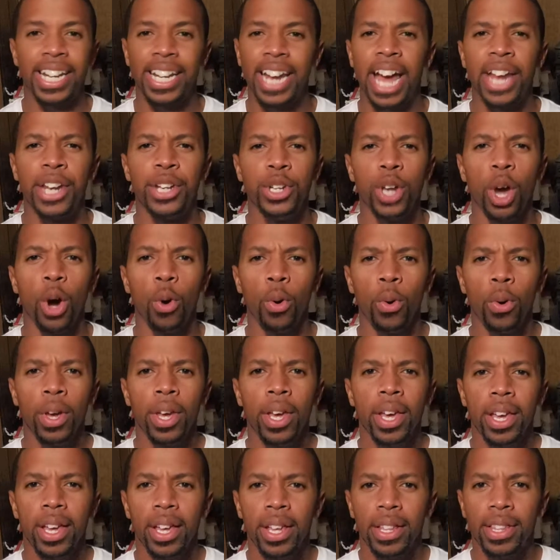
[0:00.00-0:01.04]
and I know
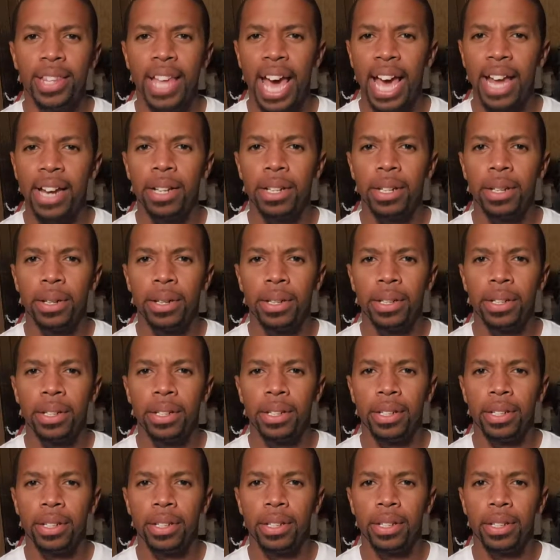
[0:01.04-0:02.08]
that
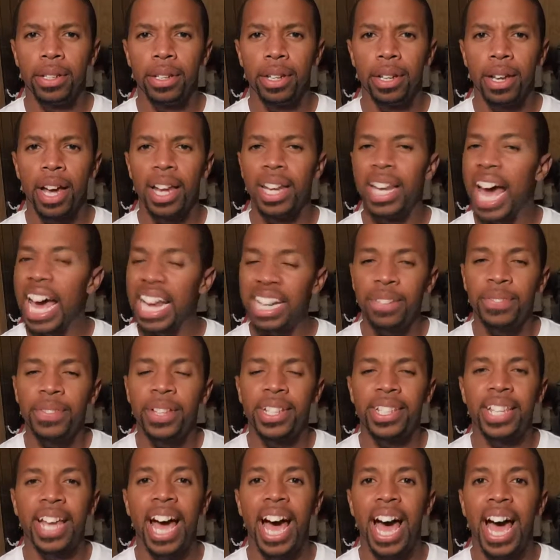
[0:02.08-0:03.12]
a lot of the
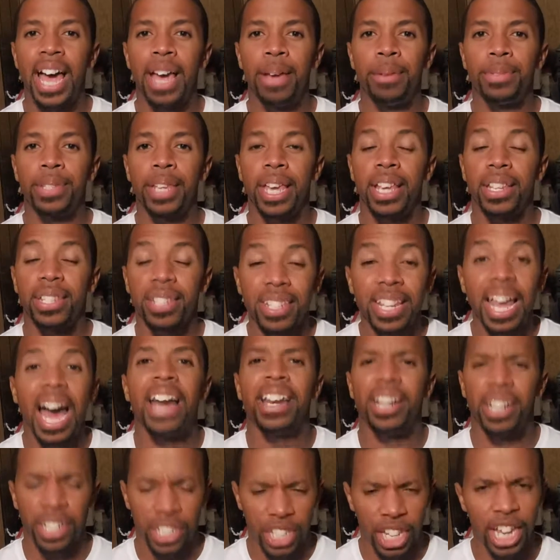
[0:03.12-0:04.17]
times it's not
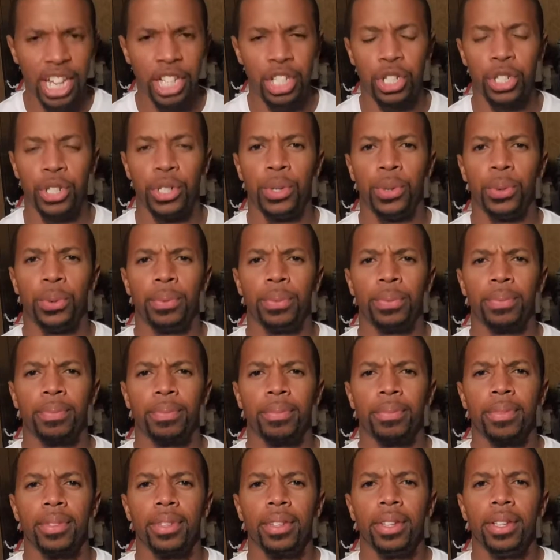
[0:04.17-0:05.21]
intentional.
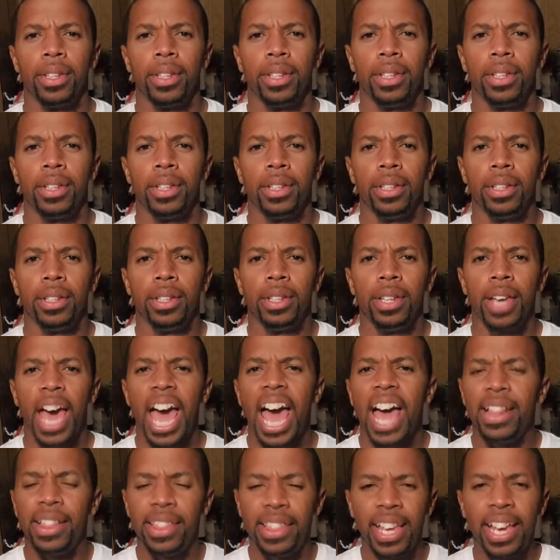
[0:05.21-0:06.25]

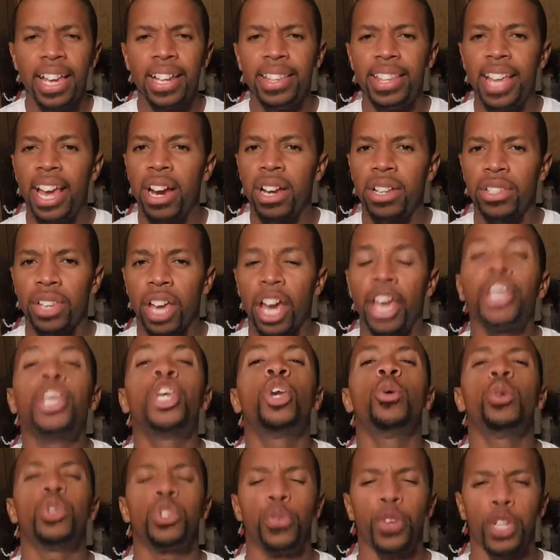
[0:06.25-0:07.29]
And then there's a
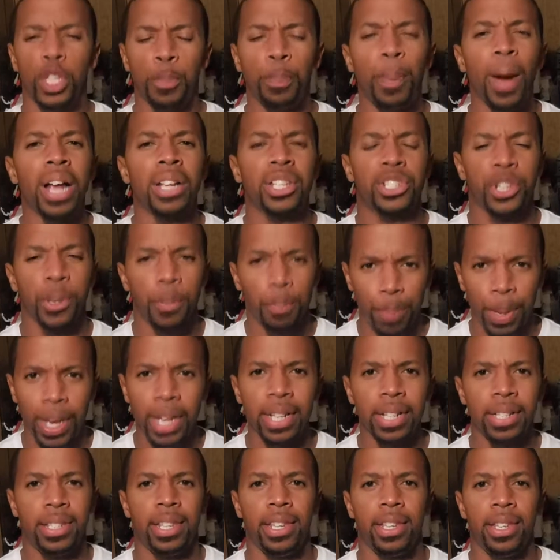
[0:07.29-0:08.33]
huge
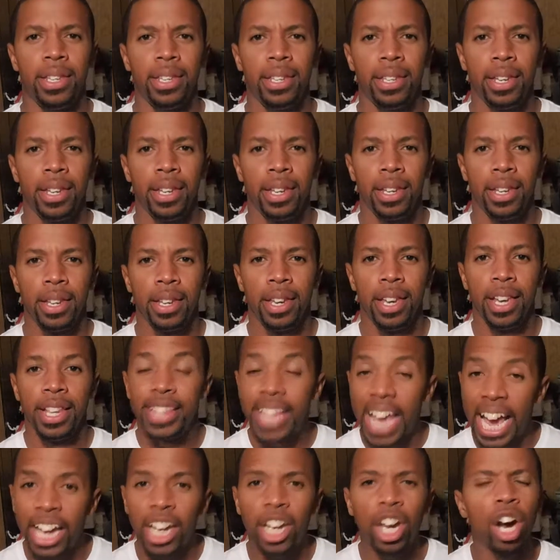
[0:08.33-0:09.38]
responsibility
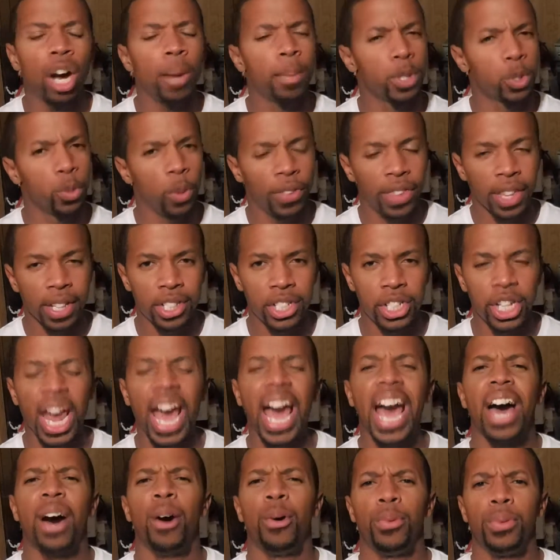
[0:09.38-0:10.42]
that comes with a
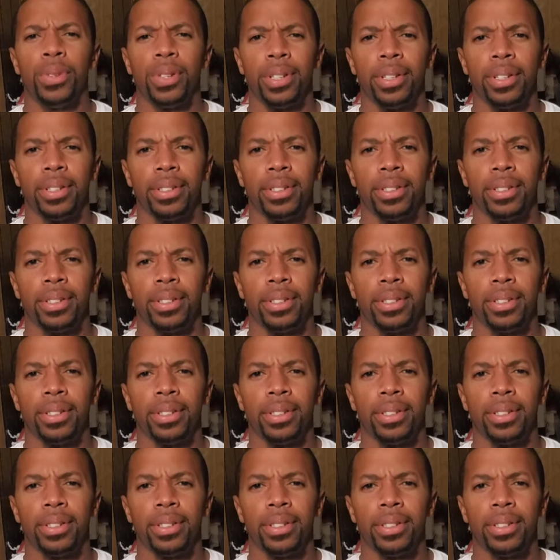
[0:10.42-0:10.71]
child.